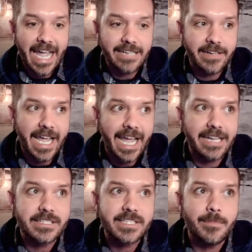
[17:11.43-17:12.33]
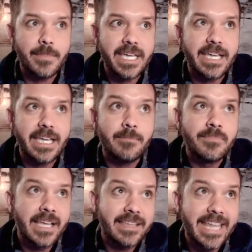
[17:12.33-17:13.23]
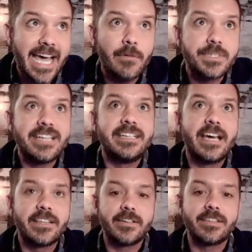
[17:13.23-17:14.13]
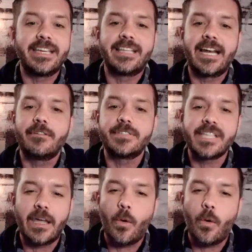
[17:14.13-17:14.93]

And to me, that was another thing that I was like,